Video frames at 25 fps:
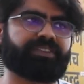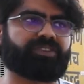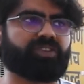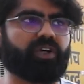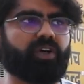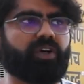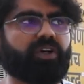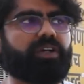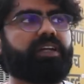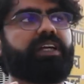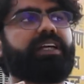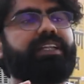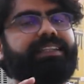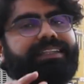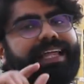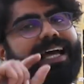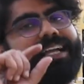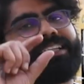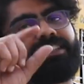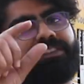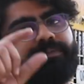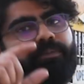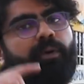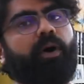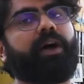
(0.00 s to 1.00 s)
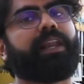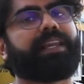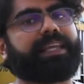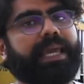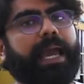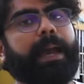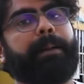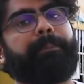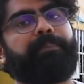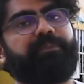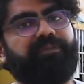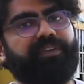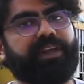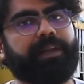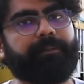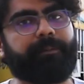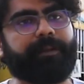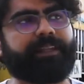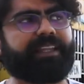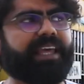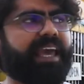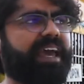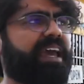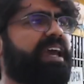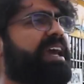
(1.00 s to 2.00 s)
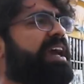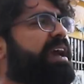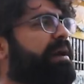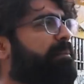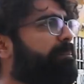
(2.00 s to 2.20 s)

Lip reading: So that small gap will be there.